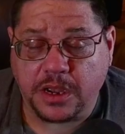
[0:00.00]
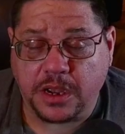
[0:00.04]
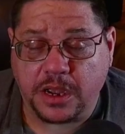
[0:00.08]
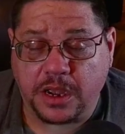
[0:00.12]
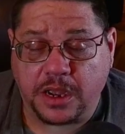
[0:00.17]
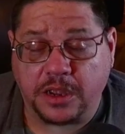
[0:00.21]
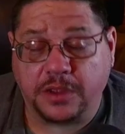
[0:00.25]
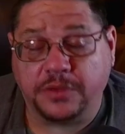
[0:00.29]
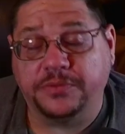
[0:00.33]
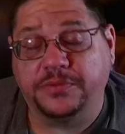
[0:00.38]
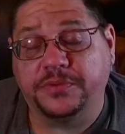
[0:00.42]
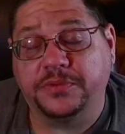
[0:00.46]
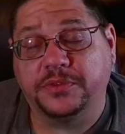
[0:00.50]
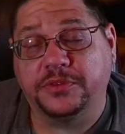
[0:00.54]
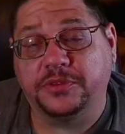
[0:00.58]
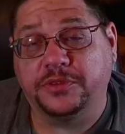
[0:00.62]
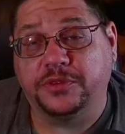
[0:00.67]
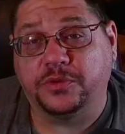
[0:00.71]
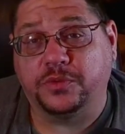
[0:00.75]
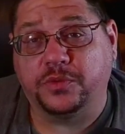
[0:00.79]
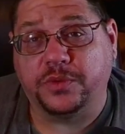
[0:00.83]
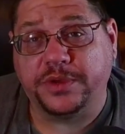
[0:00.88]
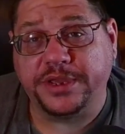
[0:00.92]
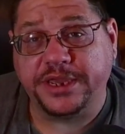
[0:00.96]
of the
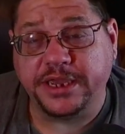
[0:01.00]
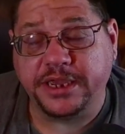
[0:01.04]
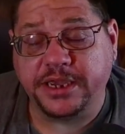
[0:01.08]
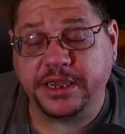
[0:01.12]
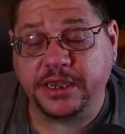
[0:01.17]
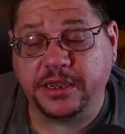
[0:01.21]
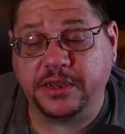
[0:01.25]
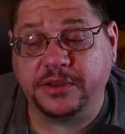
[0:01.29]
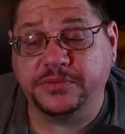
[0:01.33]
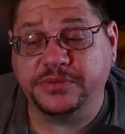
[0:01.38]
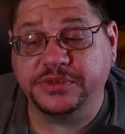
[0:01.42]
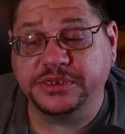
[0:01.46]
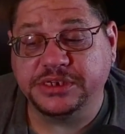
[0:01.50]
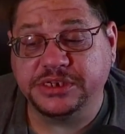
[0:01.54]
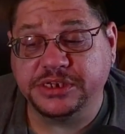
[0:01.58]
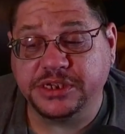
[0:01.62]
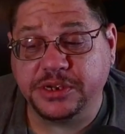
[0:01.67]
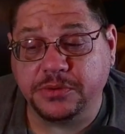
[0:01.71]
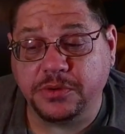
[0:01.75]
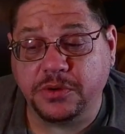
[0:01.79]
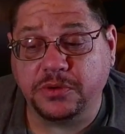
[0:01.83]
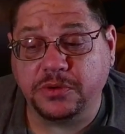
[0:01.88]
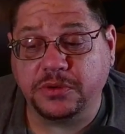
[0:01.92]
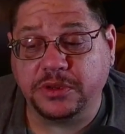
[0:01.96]
week of
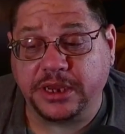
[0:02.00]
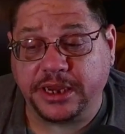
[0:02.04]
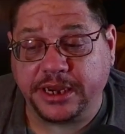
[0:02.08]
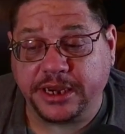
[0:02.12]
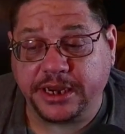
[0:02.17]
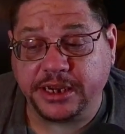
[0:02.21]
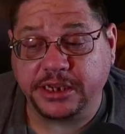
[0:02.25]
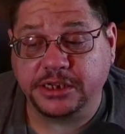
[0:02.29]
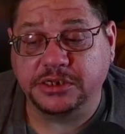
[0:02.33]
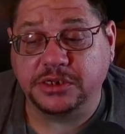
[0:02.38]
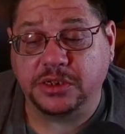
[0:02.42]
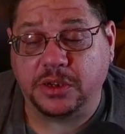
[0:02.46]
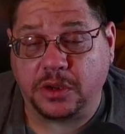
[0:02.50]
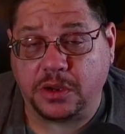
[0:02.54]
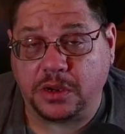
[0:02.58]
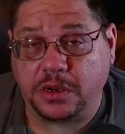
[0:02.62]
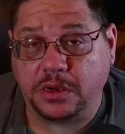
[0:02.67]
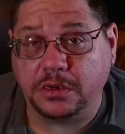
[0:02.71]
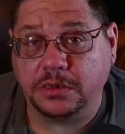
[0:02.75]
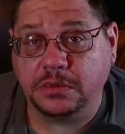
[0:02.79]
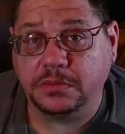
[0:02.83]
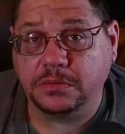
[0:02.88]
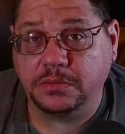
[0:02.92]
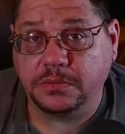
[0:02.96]
XeroLinux on
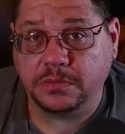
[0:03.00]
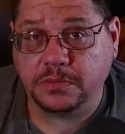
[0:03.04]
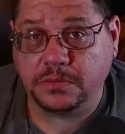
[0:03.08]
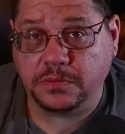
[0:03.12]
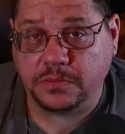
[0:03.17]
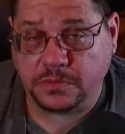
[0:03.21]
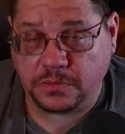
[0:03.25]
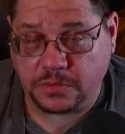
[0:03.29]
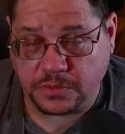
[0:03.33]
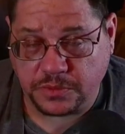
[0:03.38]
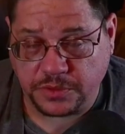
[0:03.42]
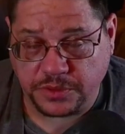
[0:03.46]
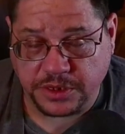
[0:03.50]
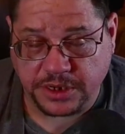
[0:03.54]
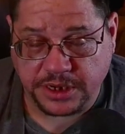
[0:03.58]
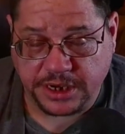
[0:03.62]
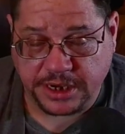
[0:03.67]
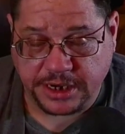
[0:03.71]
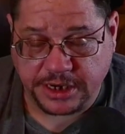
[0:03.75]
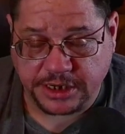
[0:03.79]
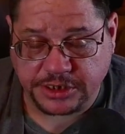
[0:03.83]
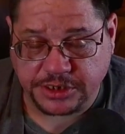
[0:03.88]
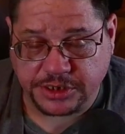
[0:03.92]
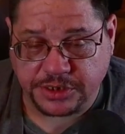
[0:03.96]
the
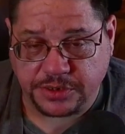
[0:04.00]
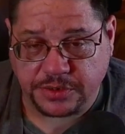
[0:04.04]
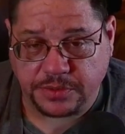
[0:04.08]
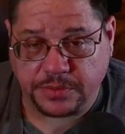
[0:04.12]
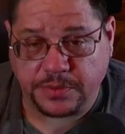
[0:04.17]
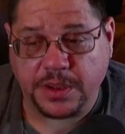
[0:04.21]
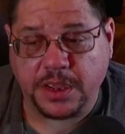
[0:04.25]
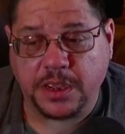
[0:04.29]
Linux Tube.